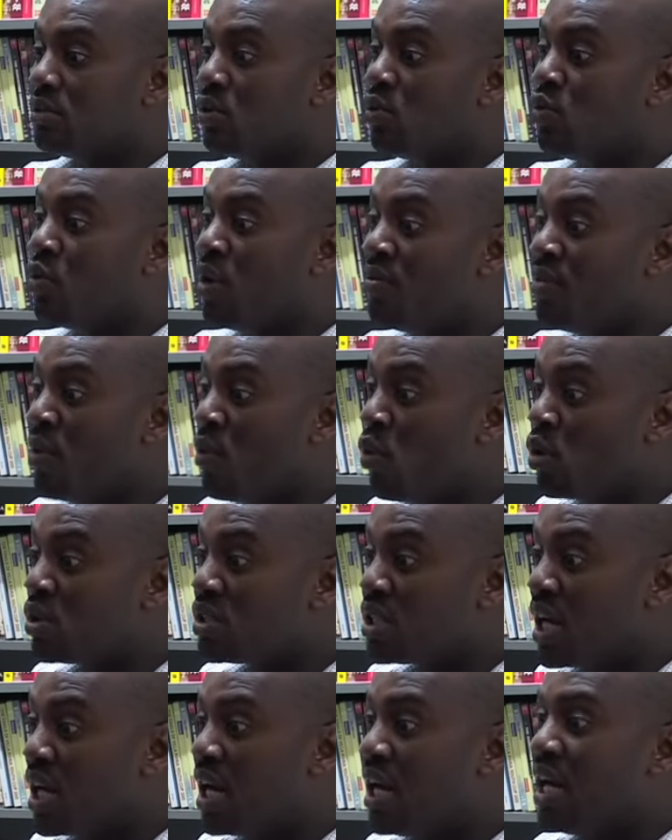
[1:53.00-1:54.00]
Wava
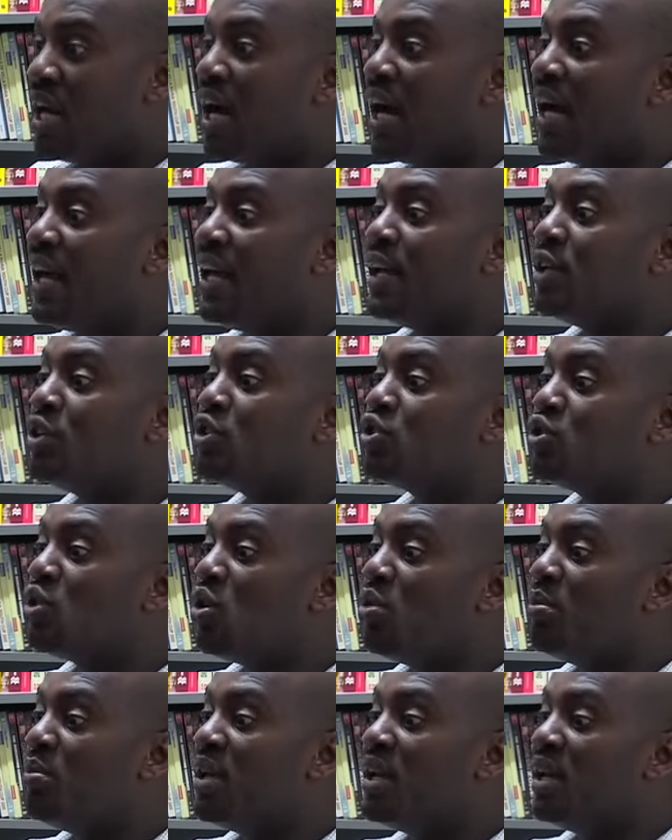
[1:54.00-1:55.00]
Water. I had
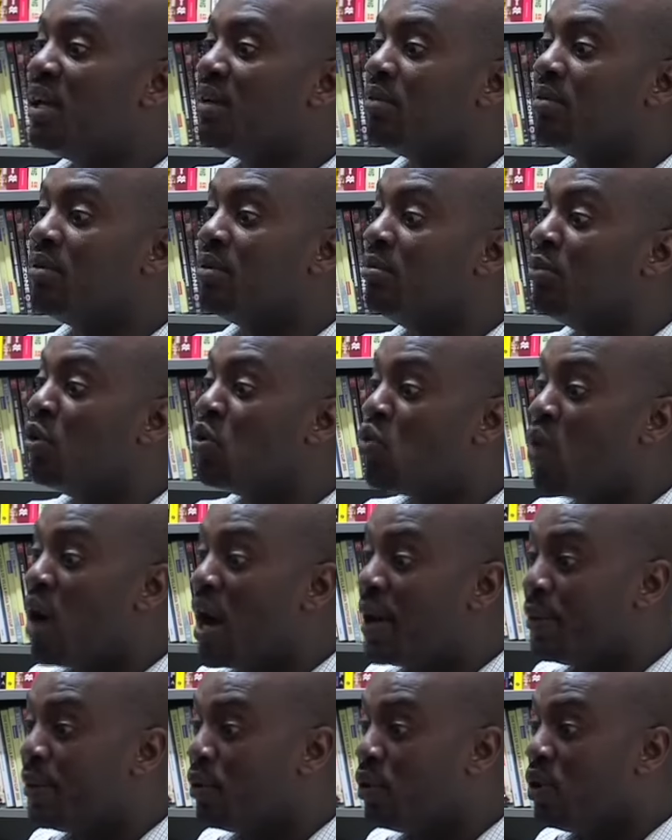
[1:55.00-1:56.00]
so many,
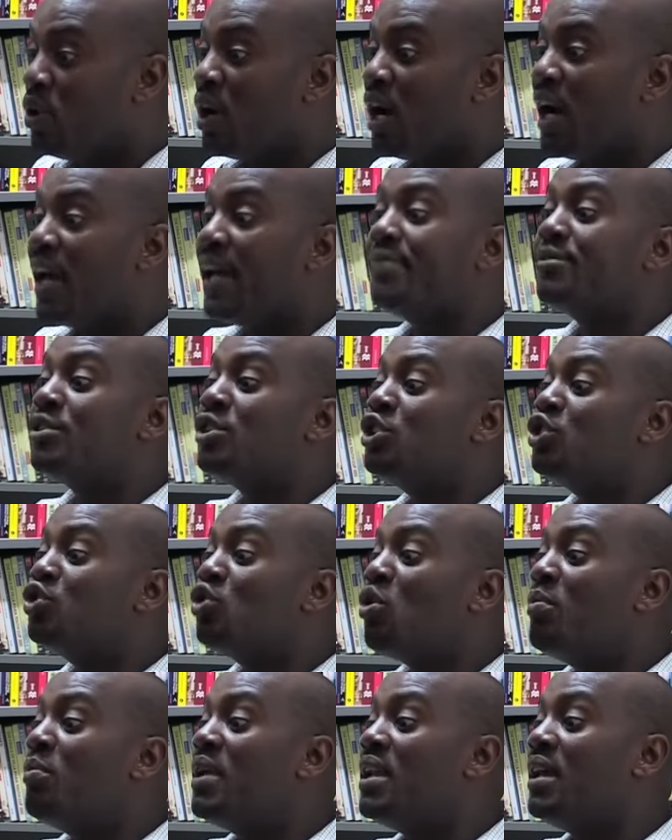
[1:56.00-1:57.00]
Mukwano. I have
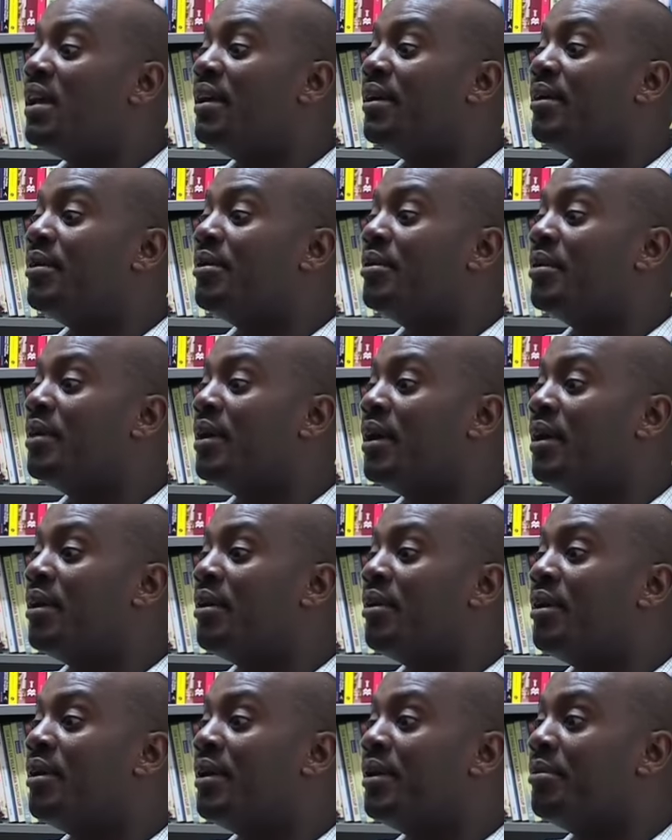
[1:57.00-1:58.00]
so many
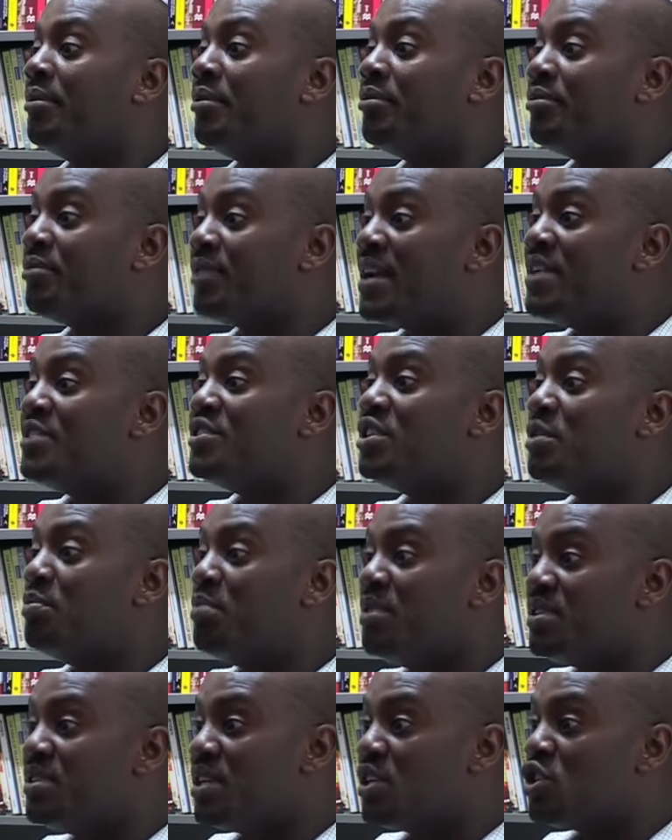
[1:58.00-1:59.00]
friends in
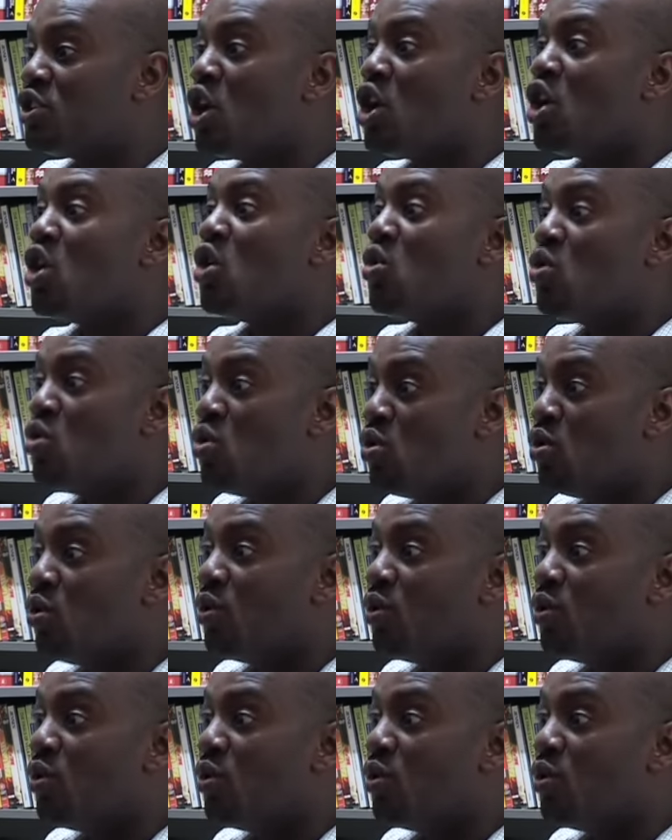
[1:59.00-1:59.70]
business who